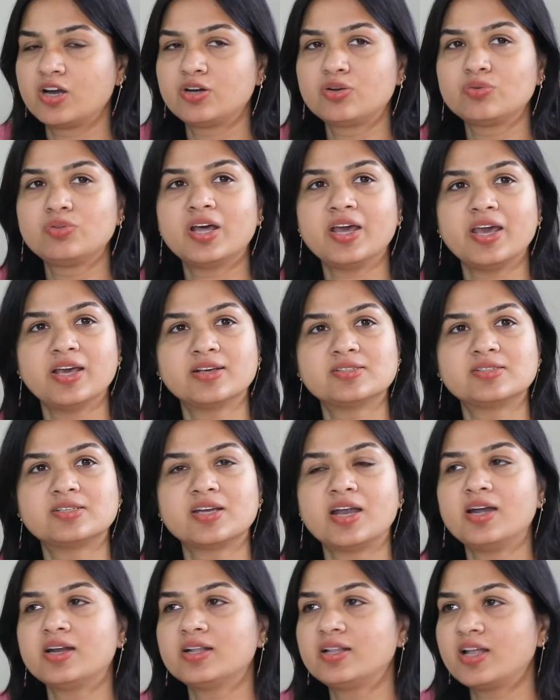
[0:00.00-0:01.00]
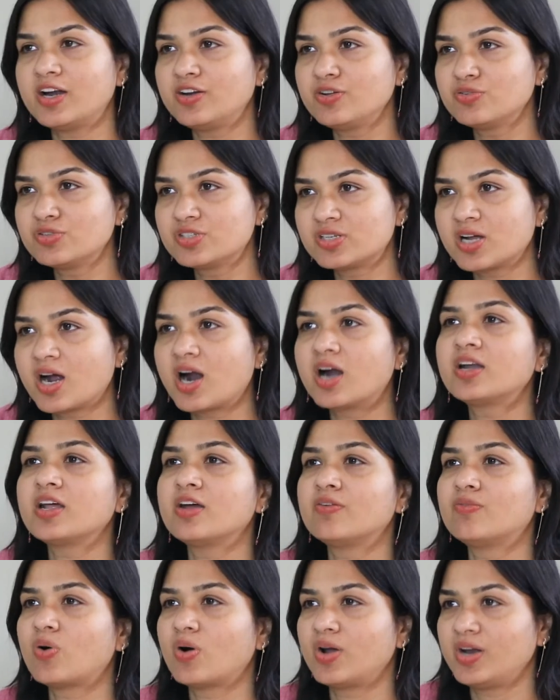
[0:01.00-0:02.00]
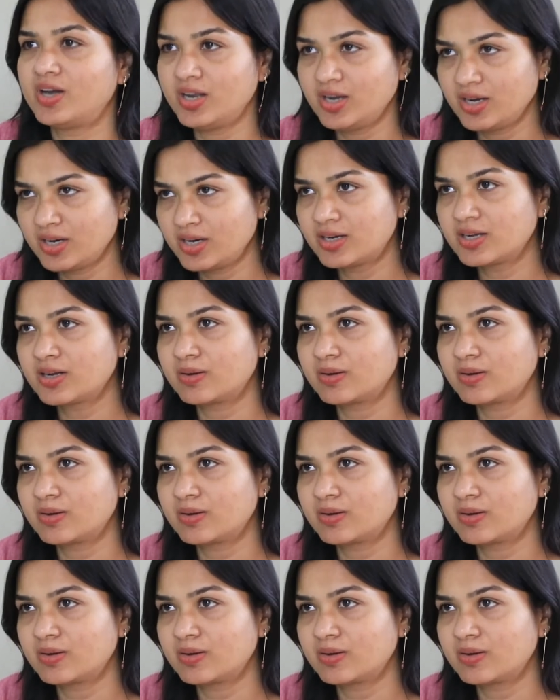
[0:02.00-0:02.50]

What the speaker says: to the extent that you start avoiding it